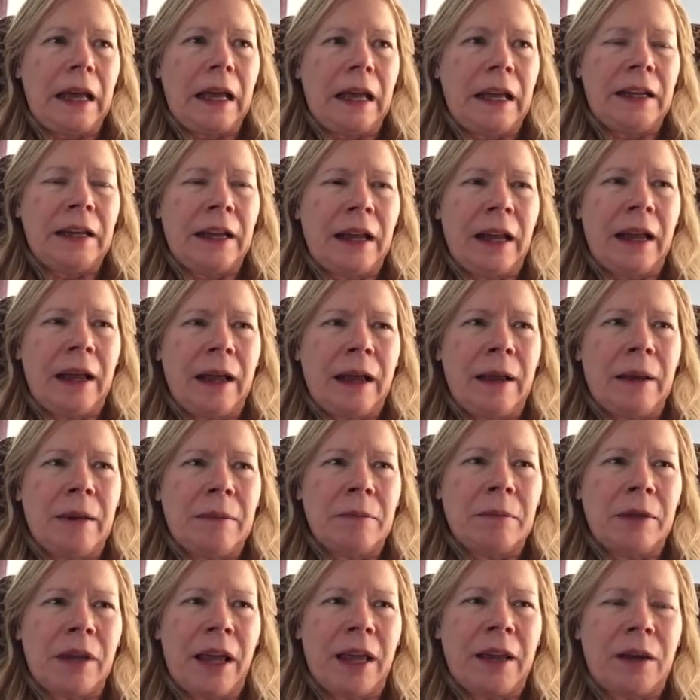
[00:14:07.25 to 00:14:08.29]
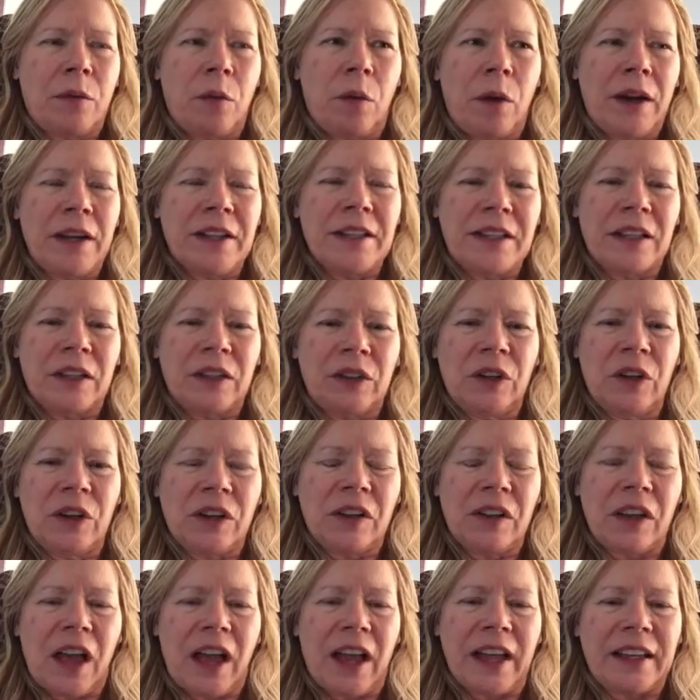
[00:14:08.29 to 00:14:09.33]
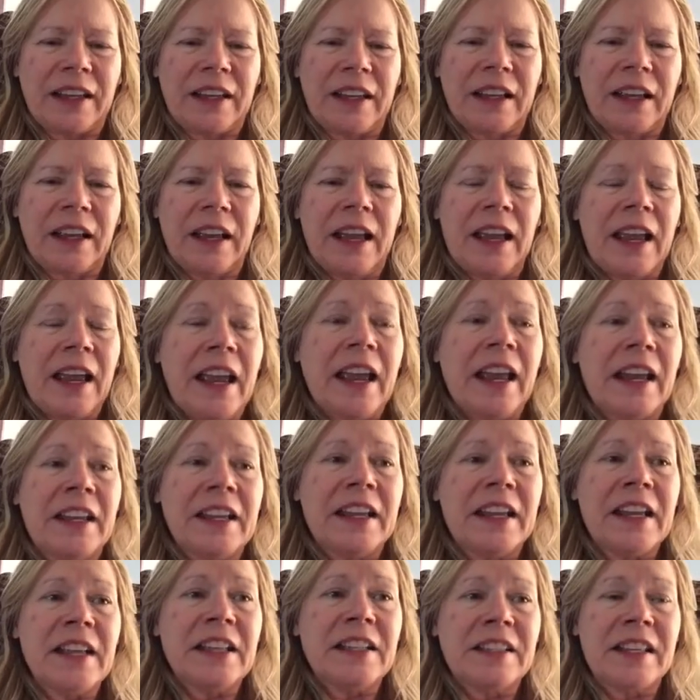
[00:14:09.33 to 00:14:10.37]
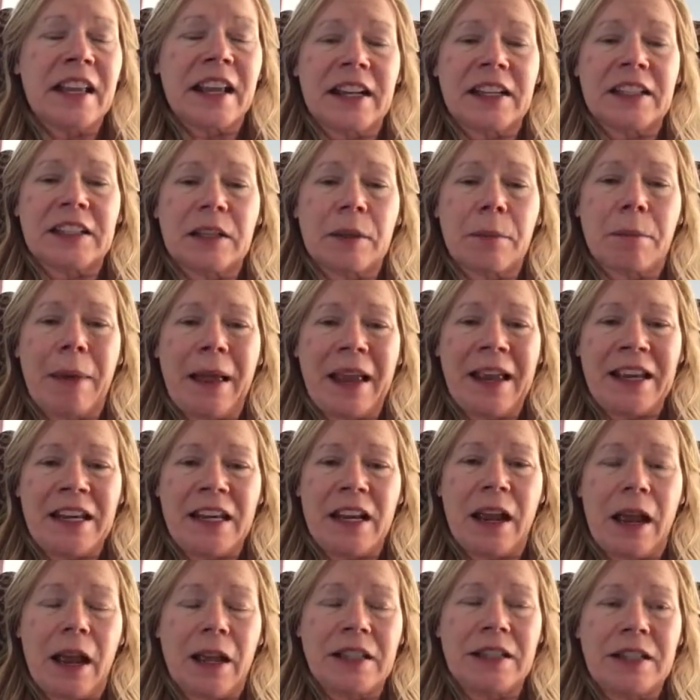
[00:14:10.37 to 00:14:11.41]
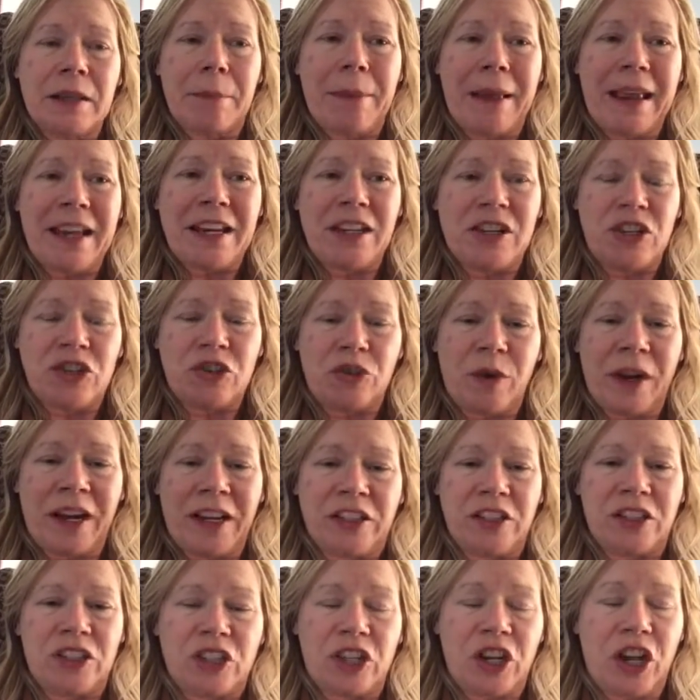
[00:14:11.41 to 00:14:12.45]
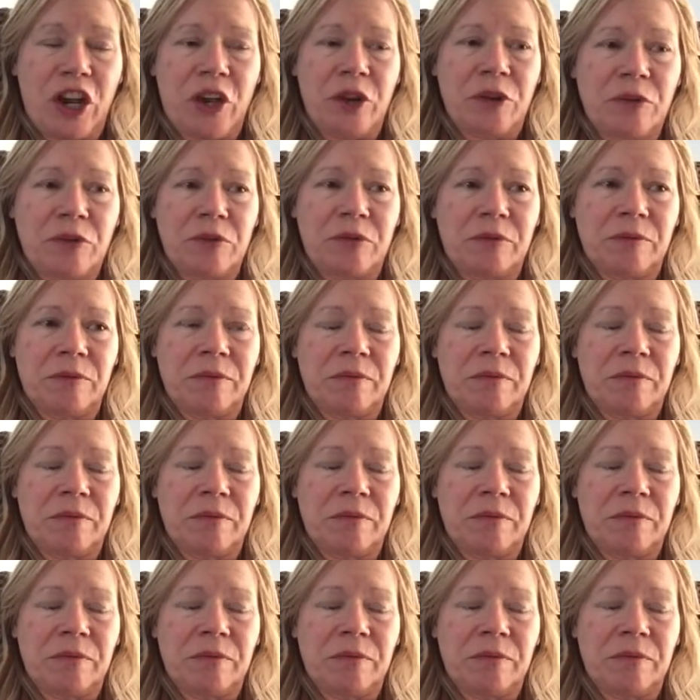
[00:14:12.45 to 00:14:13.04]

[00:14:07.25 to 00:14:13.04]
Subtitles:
And I'm like, what does it look like? And he said, it's a beige trench coat.